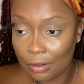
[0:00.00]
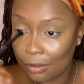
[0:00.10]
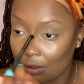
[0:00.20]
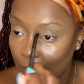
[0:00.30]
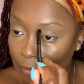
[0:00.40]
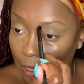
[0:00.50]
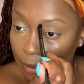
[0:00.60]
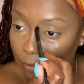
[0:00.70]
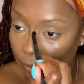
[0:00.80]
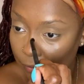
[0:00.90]

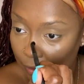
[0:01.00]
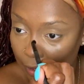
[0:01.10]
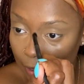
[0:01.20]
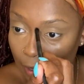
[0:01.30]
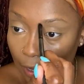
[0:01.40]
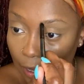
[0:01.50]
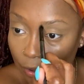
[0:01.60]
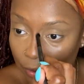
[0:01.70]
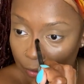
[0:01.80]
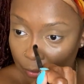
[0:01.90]
sometimes we forget
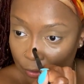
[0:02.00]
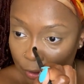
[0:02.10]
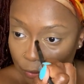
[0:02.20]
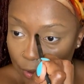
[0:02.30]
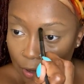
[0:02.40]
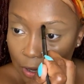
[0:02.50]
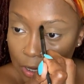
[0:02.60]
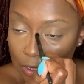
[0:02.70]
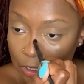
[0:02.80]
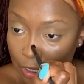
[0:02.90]
how important we
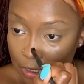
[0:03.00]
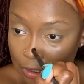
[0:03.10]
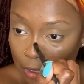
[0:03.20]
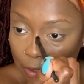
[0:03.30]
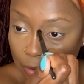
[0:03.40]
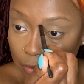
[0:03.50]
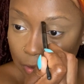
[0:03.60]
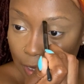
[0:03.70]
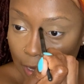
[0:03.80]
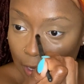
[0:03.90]
are to ourselves.
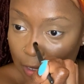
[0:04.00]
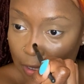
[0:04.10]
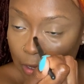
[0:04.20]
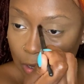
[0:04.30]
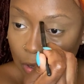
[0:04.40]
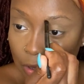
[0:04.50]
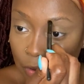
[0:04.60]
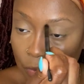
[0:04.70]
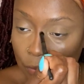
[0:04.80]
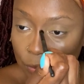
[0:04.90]
Like,
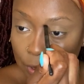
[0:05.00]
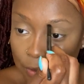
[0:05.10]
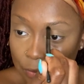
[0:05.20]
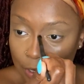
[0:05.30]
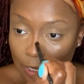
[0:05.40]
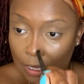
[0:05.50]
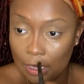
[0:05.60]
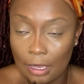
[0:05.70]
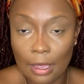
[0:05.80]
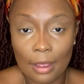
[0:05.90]
we
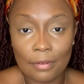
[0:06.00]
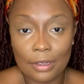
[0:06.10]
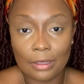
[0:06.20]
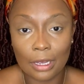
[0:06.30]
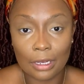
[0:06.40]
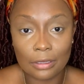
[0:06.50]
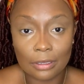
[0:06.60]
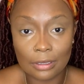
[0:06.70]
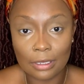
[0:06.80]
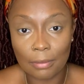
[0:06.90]
be everything
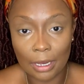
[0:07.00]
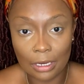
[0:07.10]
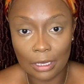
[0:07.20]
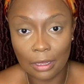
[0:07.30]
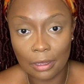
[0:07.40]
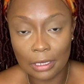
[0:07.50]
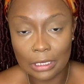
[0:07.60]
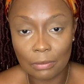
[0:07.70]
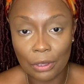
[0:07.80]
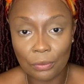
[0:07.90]
to somebody
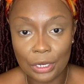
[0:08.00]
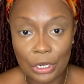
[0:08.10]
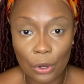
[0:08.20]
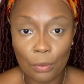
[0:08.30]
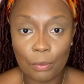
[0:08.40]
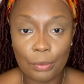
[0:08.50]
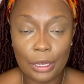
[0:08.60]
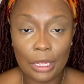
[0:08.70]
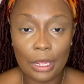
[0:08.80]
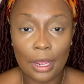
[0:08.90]
else, but we don't
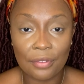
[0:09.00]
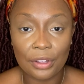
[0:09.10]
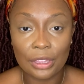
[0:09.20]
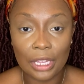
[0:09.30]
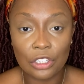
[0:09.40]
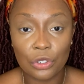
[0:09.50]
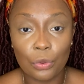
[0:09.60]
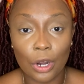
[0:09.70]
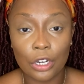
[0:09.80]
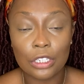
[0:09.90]
be everything to
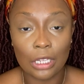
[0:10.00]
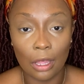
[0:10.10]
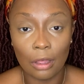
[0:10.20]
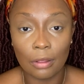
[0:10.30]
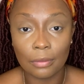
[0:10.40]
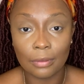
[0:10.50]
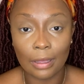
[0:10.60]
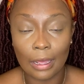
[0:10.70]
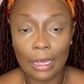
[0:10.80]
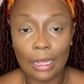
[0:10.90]
ourselves.
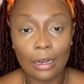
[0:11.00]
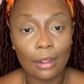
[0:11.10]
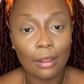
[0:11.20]
And,